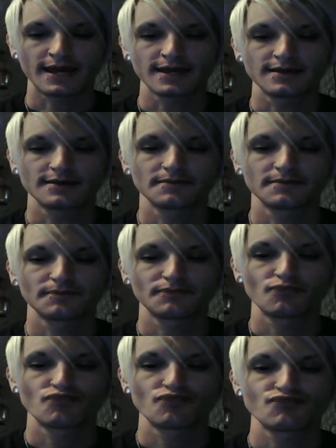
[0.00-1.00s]
my
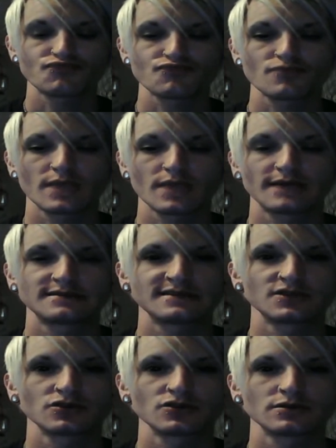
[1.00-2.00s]

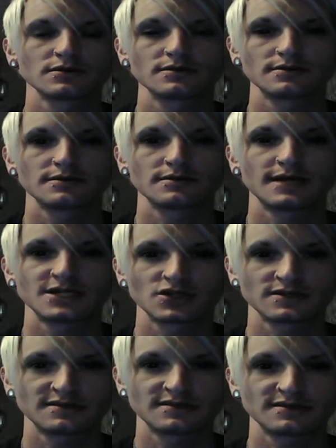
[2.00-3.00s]
sigil,
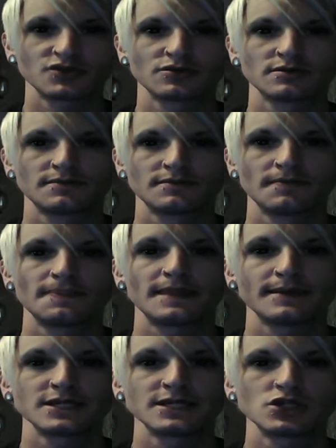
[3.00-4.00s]
I took the sigil,
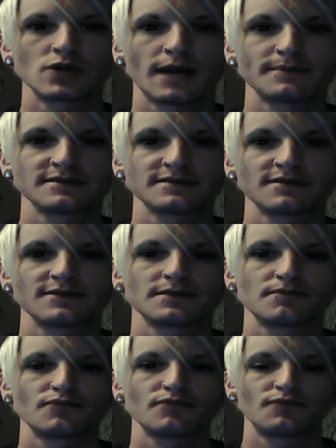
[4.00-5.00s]
I made two copies
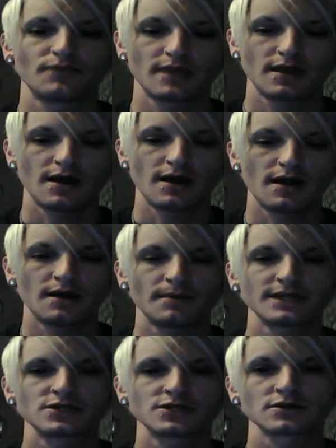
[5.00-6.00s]
of it.
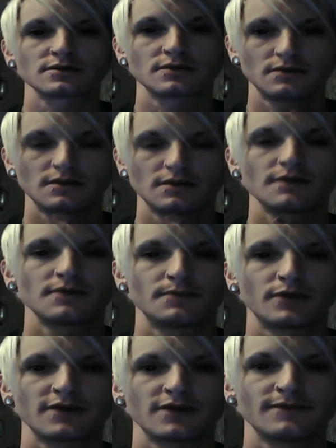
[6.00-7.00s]
Um, I took
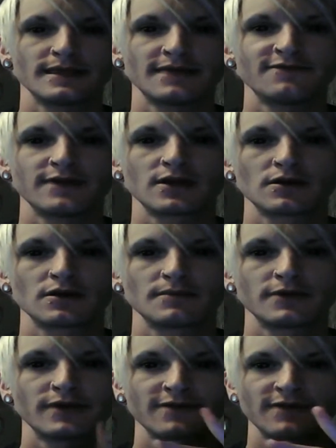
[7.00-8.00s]
the, the prick of my left
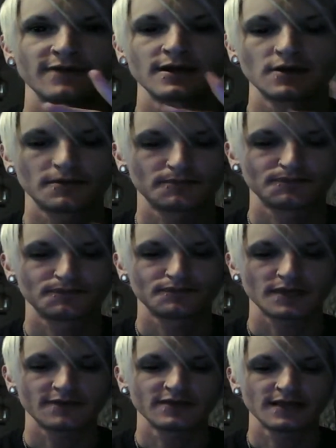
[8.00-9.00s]
finger, my ring finger,
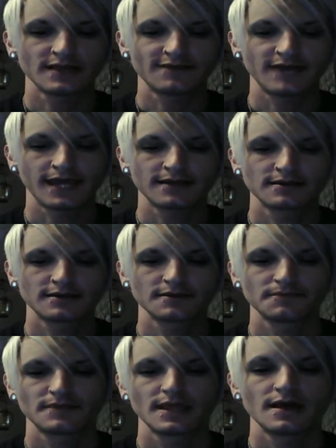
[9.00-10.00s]
the left
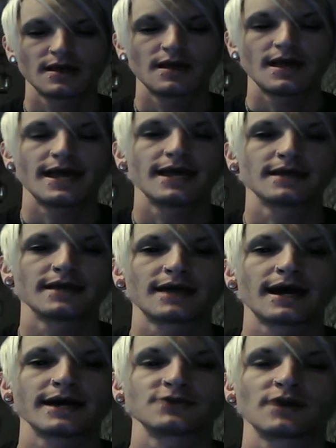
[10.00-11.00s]
hand,
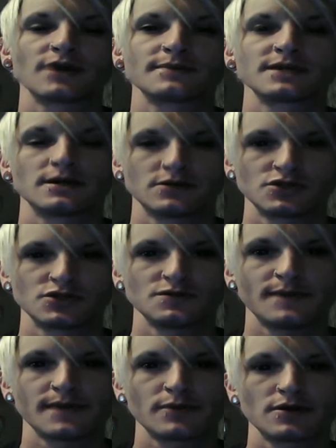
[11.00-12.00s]
and I dropped it
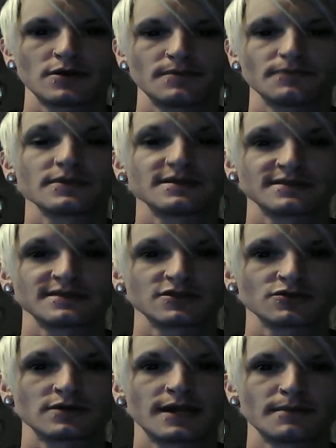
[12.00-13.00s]
onto the paper,
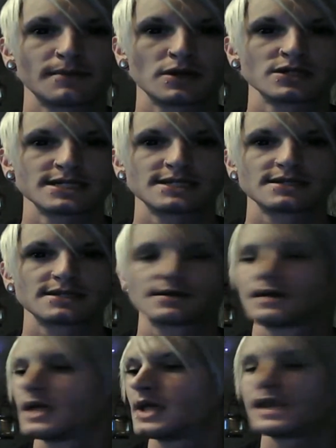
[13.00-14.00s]
the sigil, and I burnt
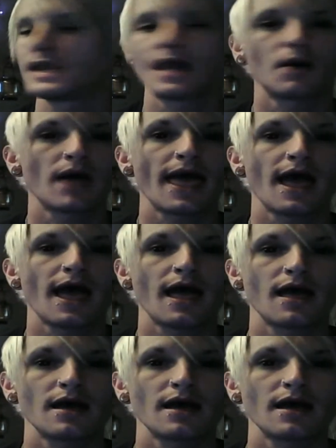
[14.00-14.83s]
it. Now,